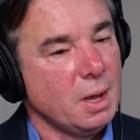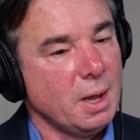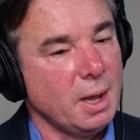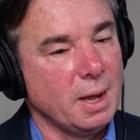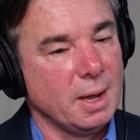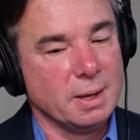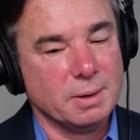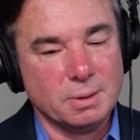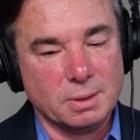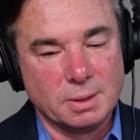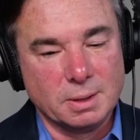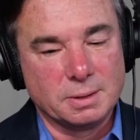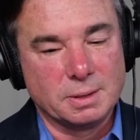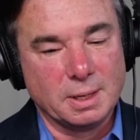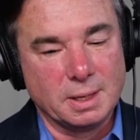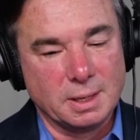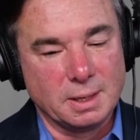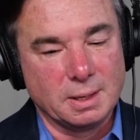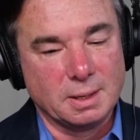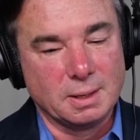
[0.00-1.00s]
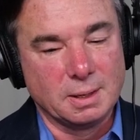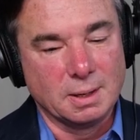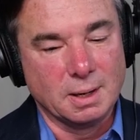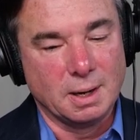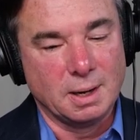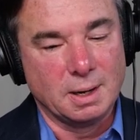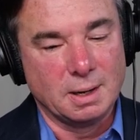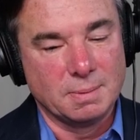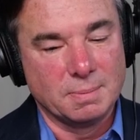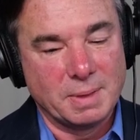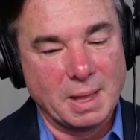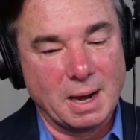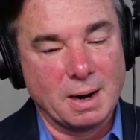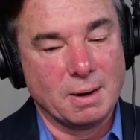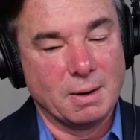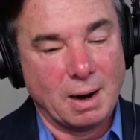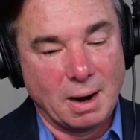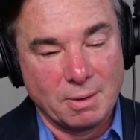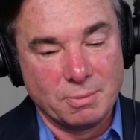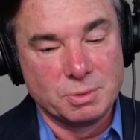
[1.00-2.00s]
And the thing that
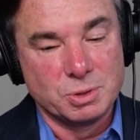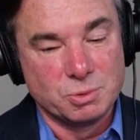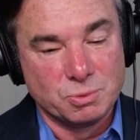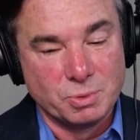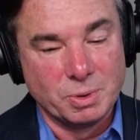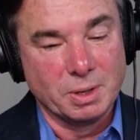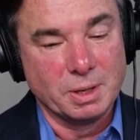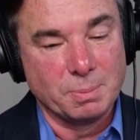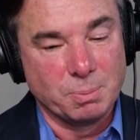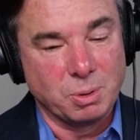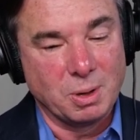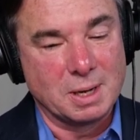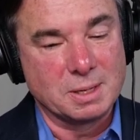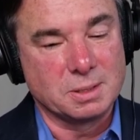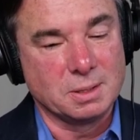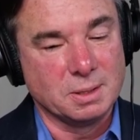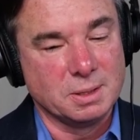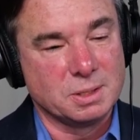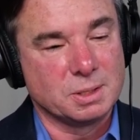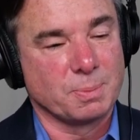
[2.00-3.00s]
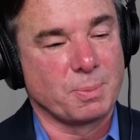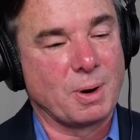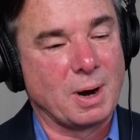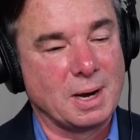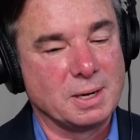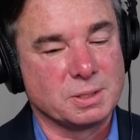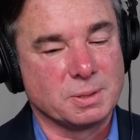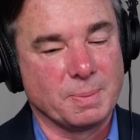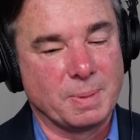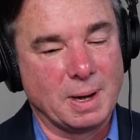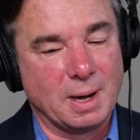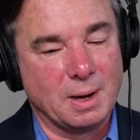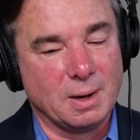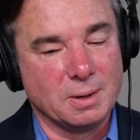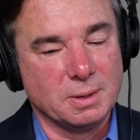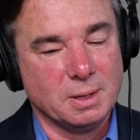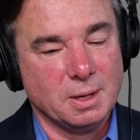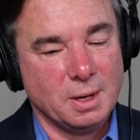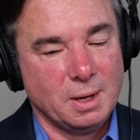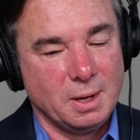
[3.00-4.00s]
I was really pleasantly surprised
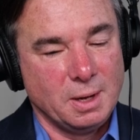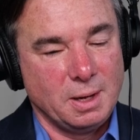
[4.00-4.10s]
about